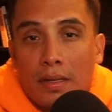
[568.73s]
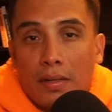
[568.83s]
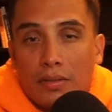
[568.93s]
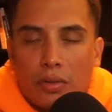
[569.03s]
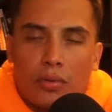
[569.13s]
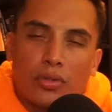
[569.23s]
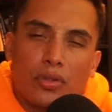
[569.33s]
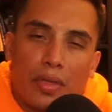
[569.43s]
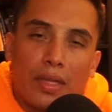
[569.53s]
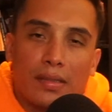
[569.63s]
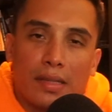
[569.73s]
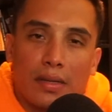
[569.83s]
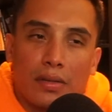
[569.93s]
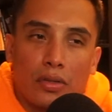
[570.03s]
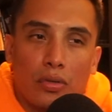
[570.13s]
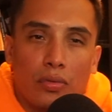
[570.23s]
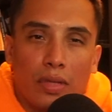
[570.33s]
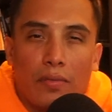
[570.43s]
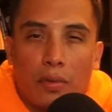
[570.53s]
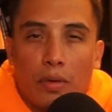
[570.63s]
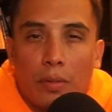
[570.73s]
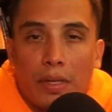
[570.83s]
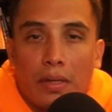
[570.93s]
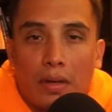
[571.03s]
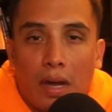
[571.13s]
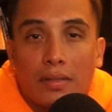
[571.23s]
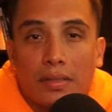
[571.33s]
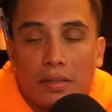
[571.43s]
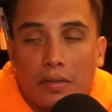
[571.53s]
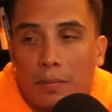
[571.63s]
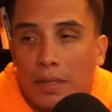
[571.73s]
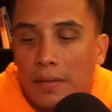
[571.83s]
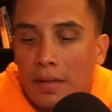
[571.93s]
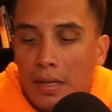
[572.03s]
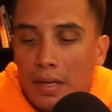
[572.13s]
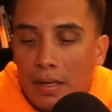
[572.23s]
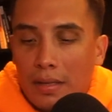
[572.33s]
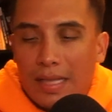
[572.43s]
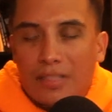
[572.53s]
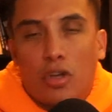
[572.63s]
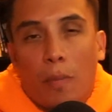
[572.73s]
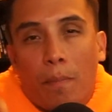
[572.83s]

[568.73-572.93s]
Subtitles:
So those are things that you definitely want to be conscious of, but that's your